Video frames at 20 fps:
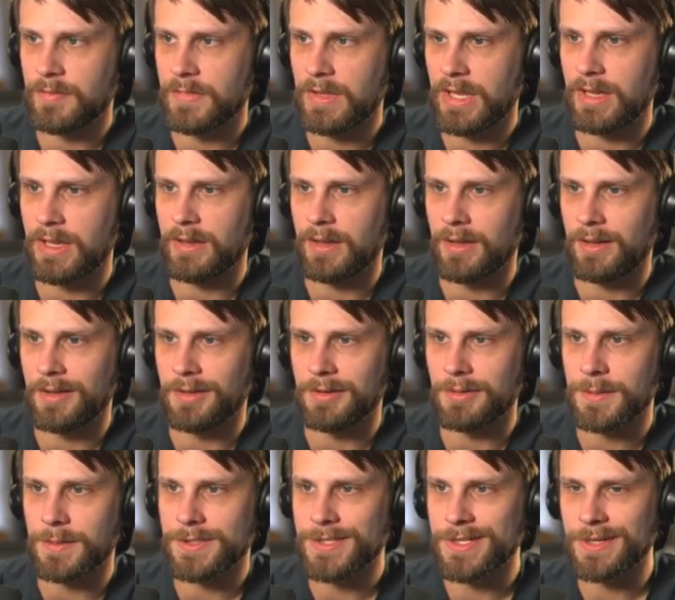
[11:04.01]
Not
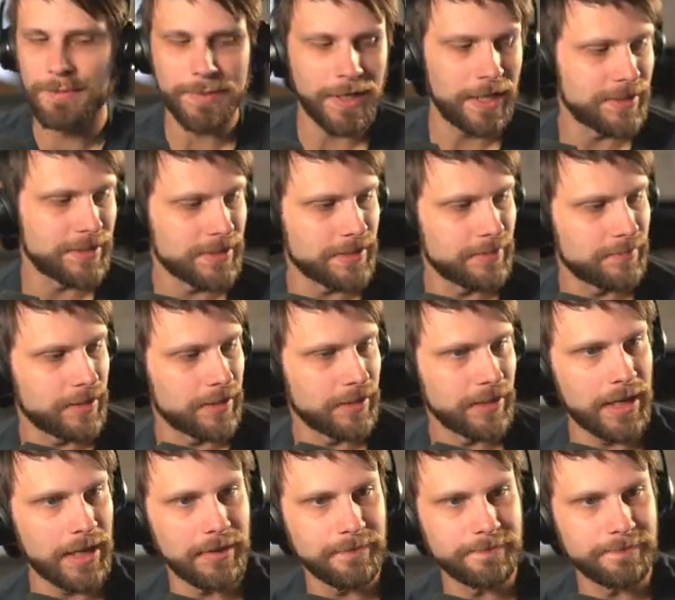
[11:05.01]
100% positive on that.